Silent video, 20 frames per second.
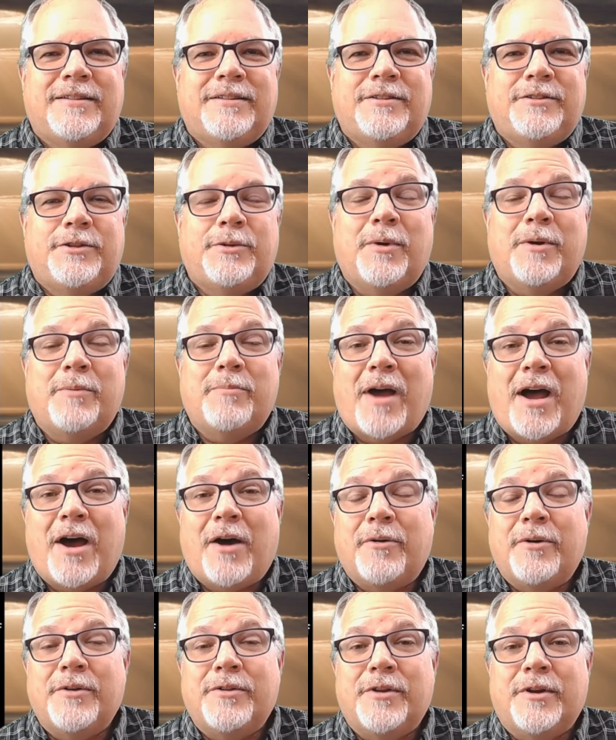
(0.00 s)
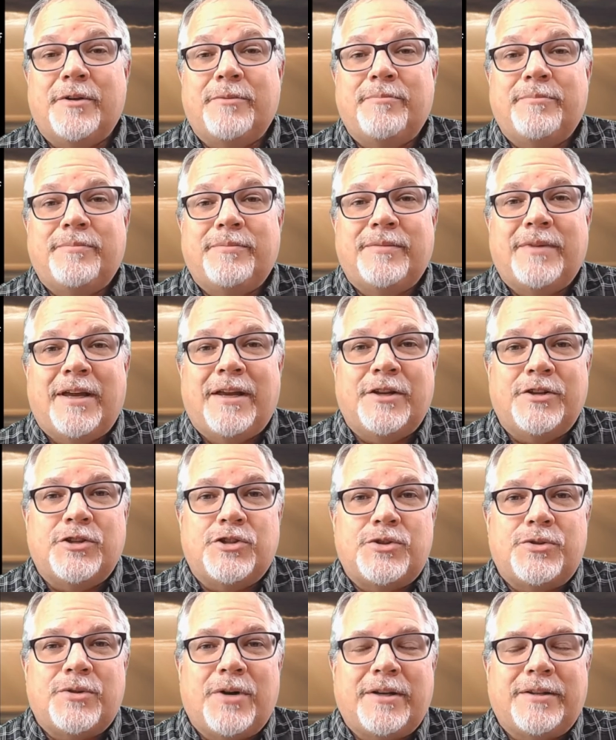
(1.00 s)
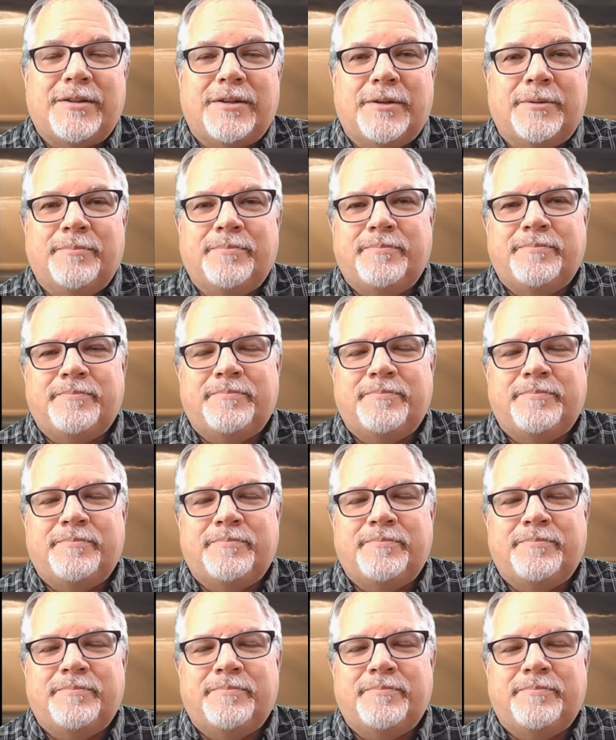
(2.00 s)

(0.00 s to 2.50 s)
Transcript: to empower them and instruct them.